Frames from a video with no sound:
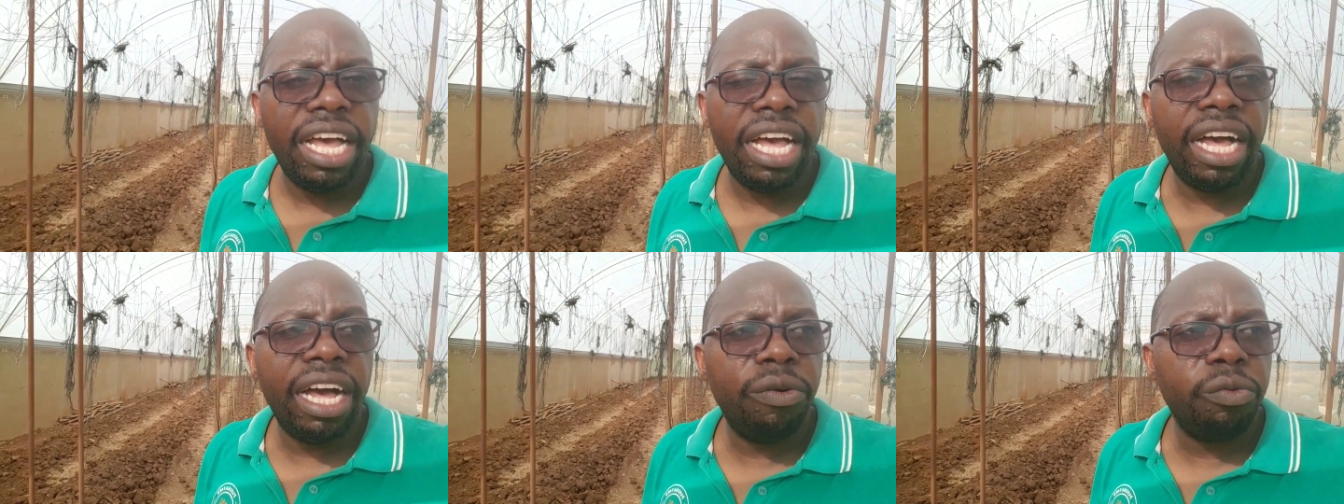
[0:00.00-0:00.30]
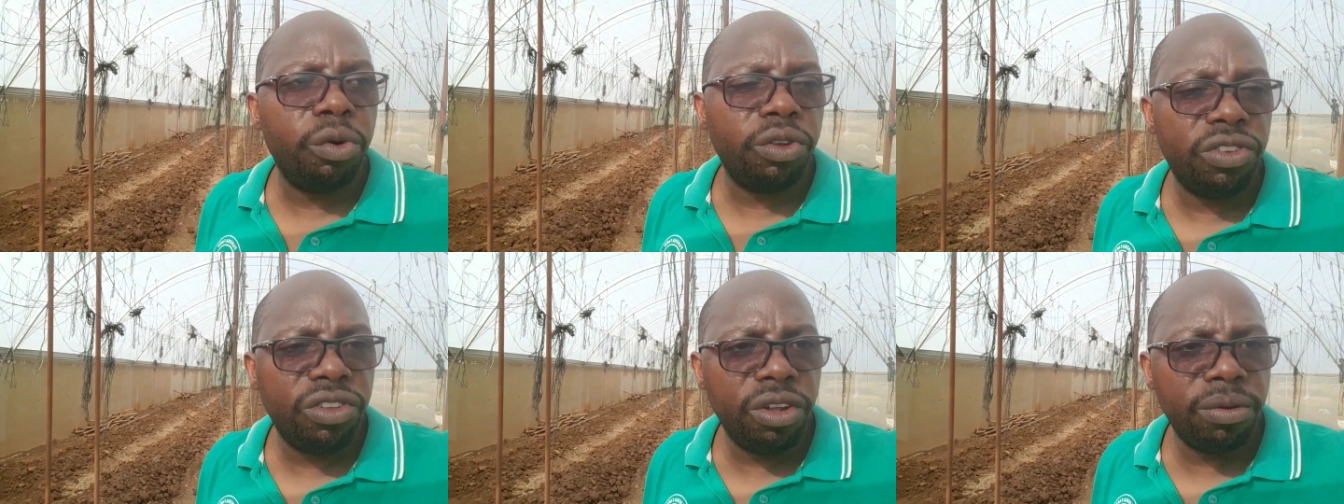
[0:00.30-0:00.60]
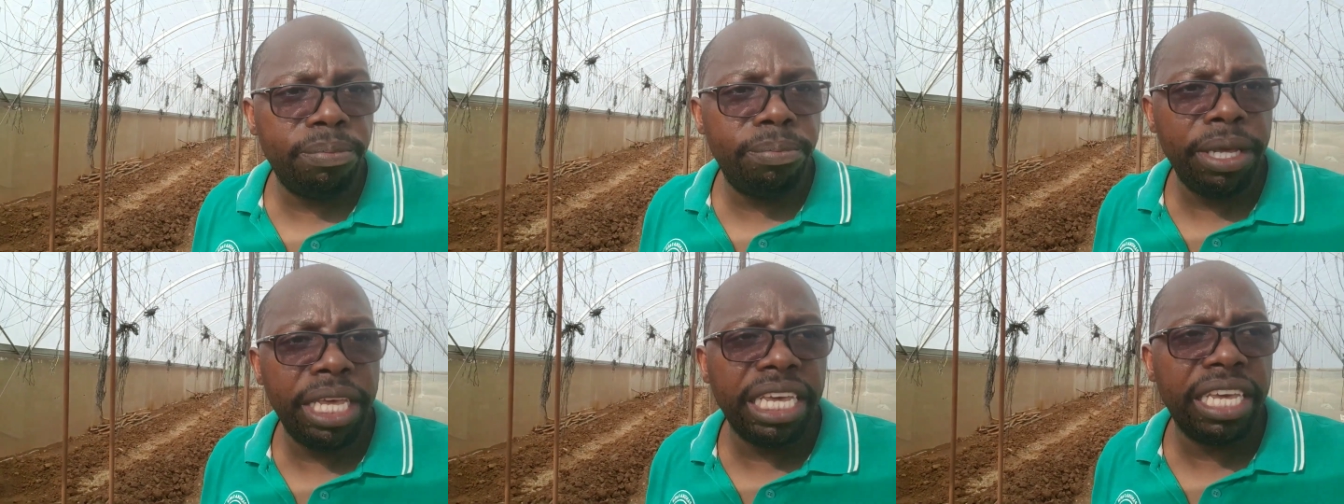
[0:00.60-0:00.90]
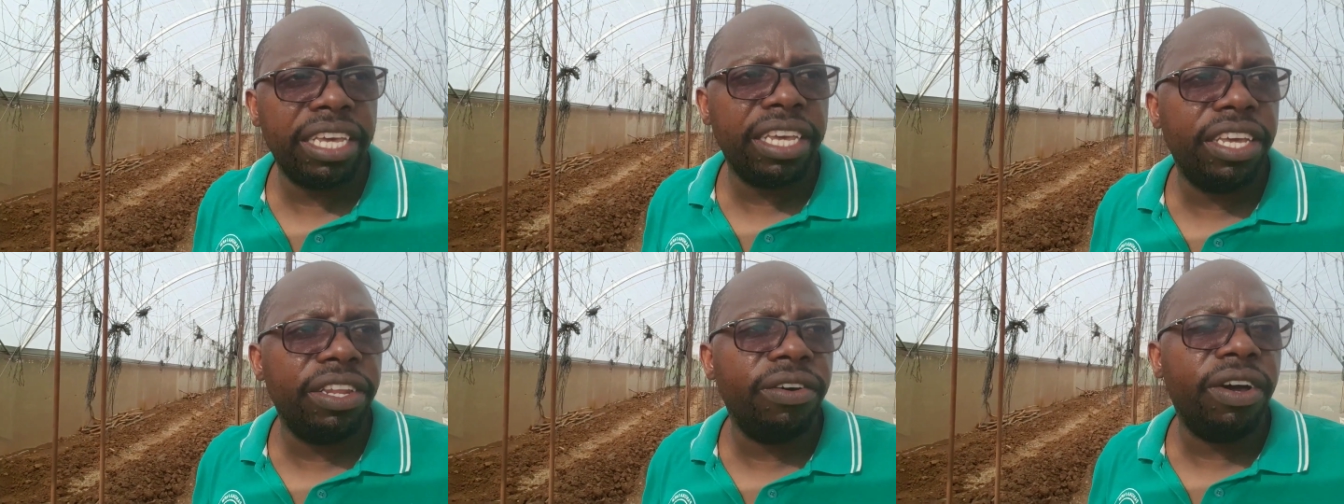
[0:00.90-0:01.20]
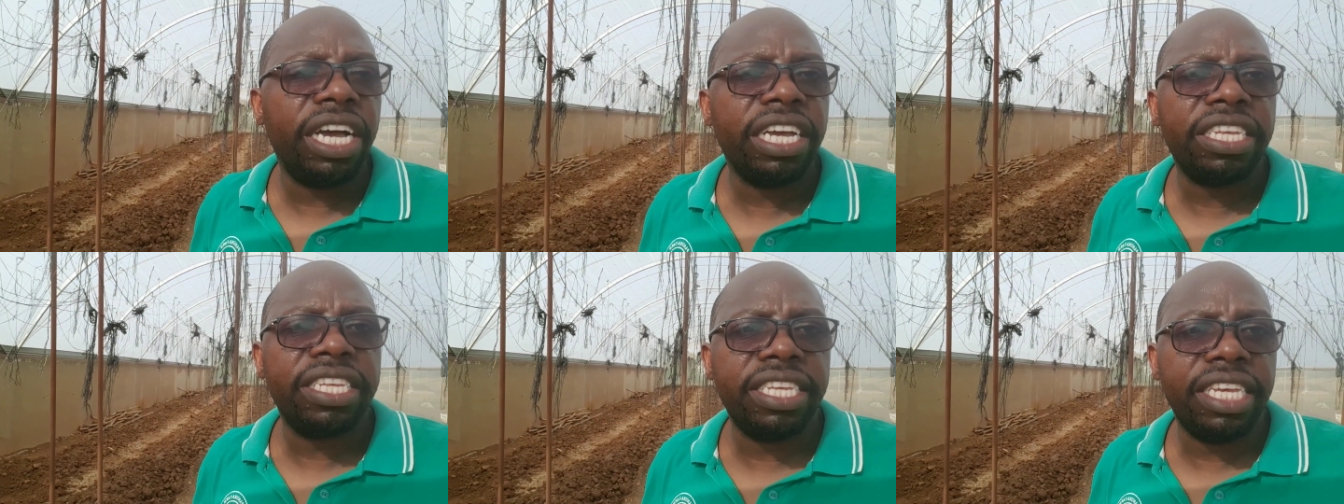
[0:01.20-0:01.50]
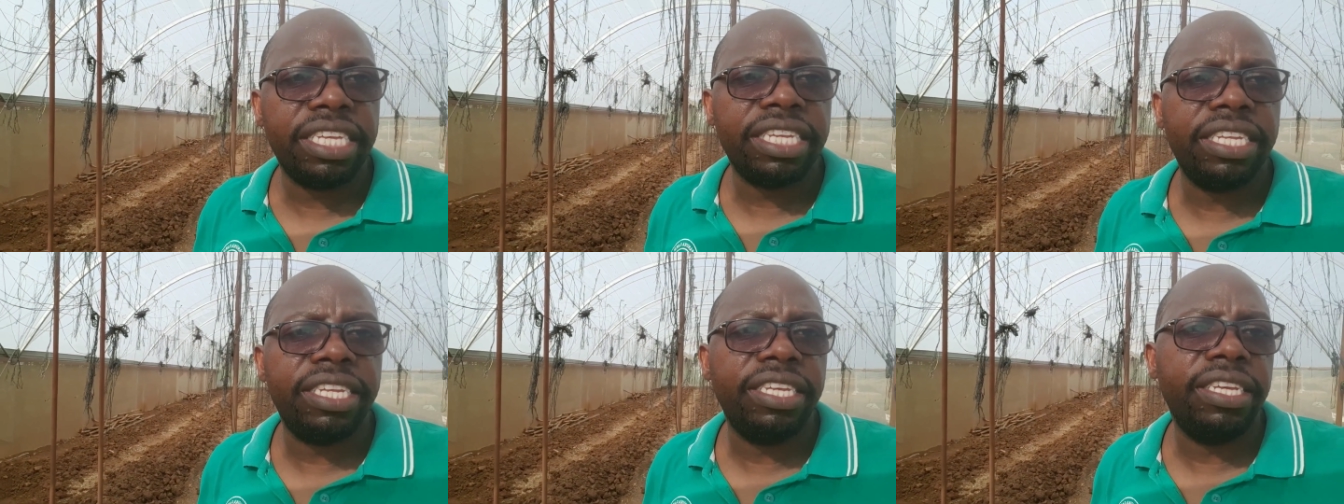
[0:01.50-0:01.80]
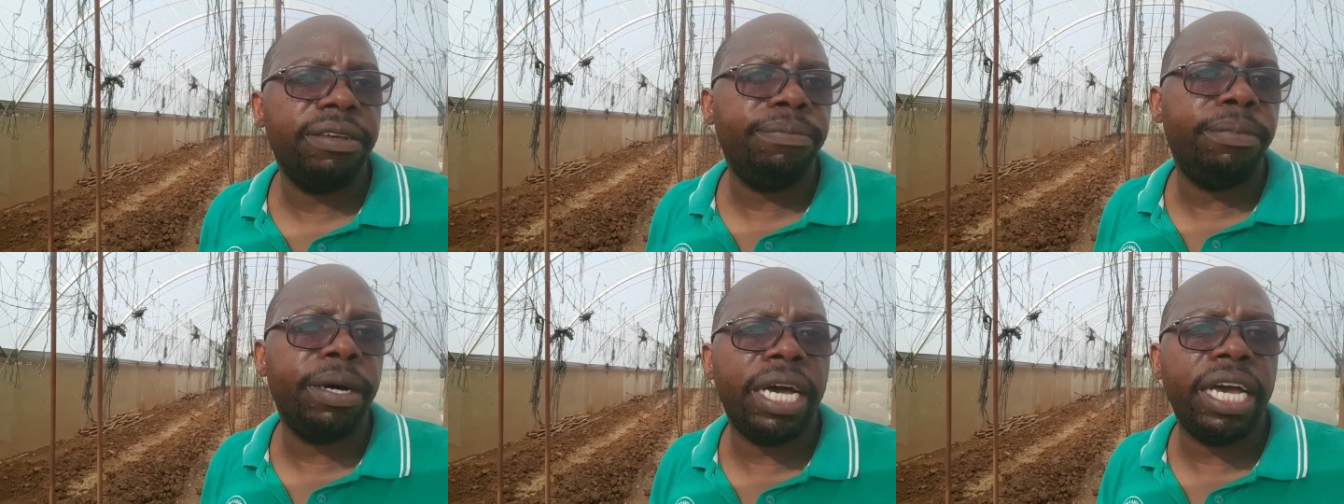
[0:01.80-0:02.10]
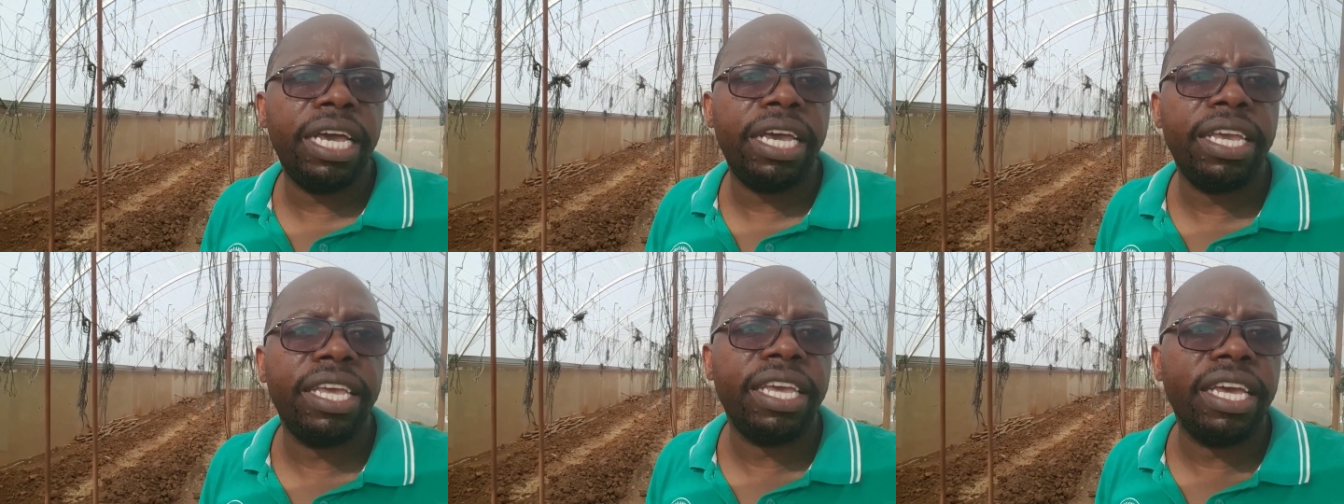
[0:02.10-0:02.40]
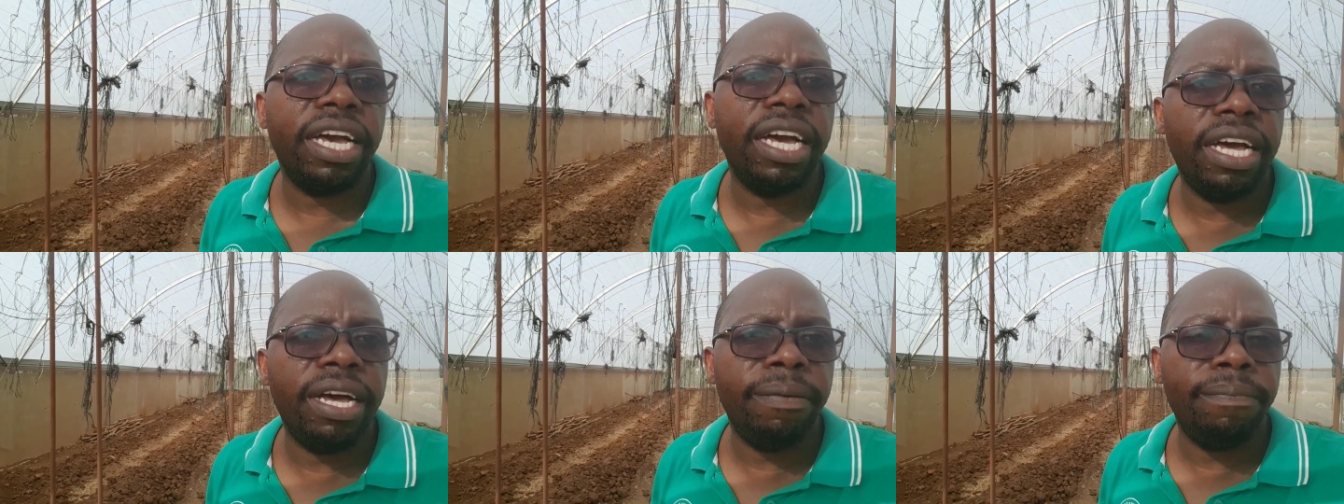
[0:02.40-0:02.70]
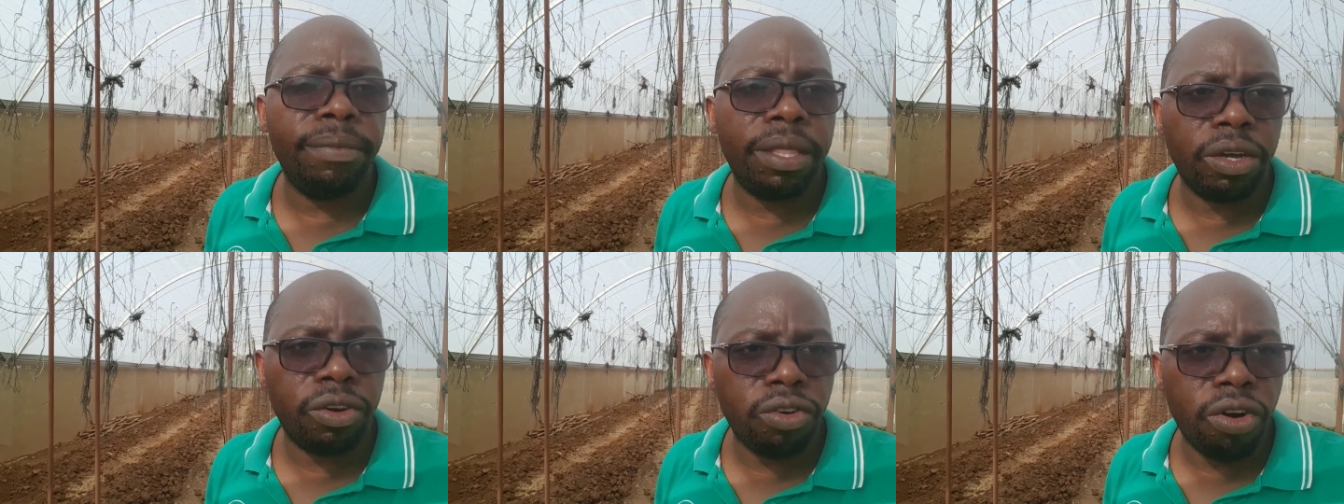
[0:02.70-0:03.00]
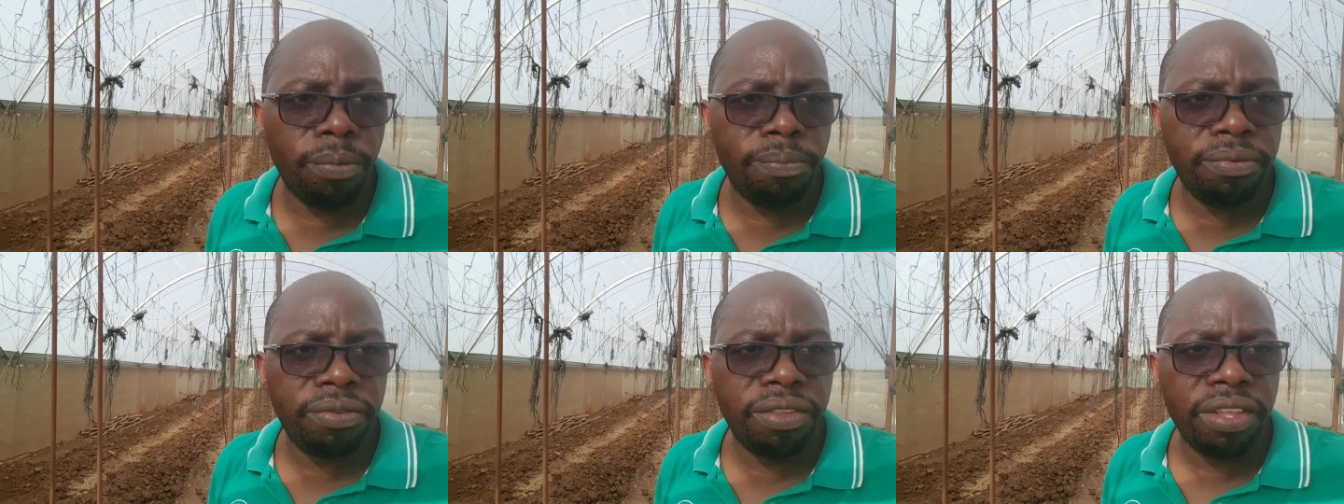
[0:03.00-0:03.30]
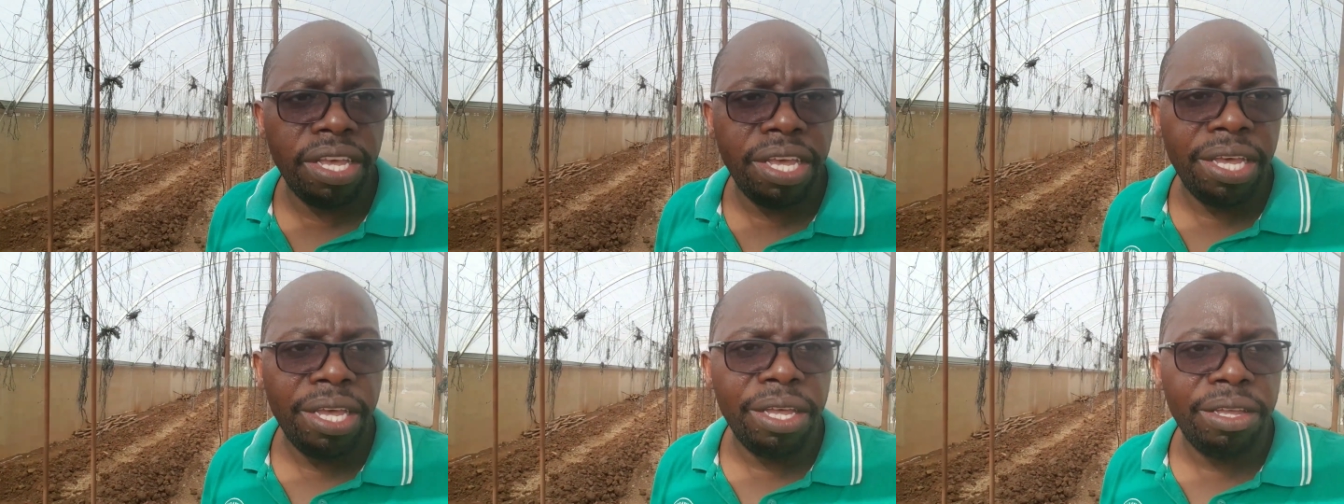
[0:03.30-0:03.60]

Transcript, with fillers: uh, was not being you know accessed by um, the crops.